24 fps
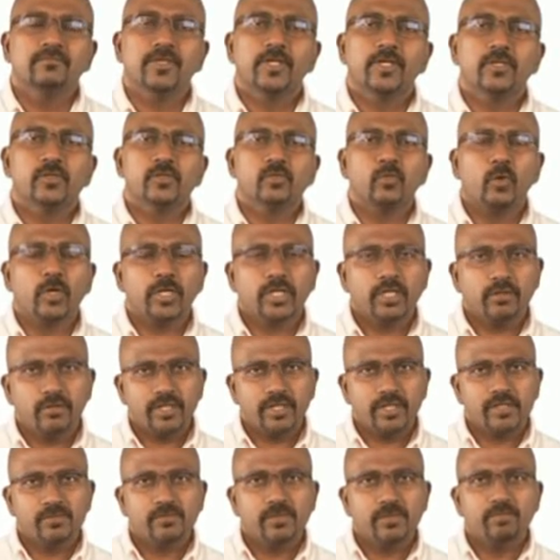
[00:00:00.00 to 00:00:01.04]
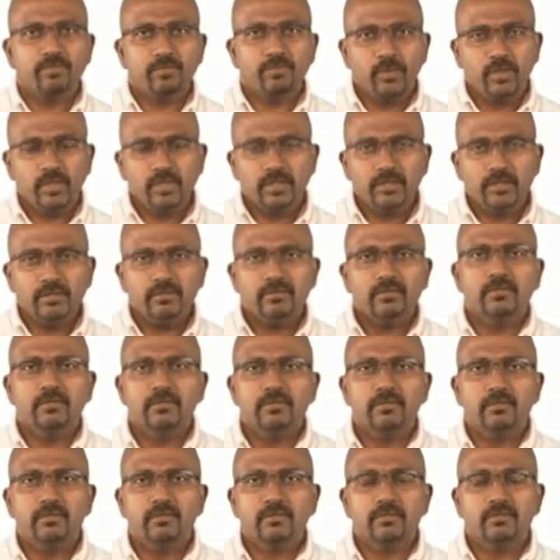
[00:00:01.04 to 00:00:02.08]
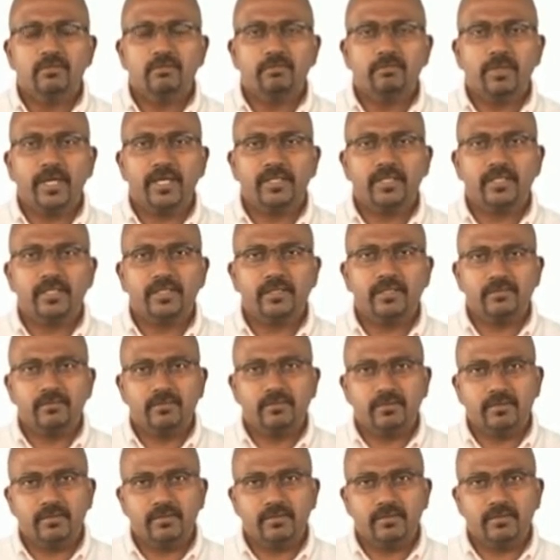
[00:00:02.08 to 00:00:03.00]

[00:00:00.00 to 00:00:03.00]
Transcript: because whatever has been pulled by the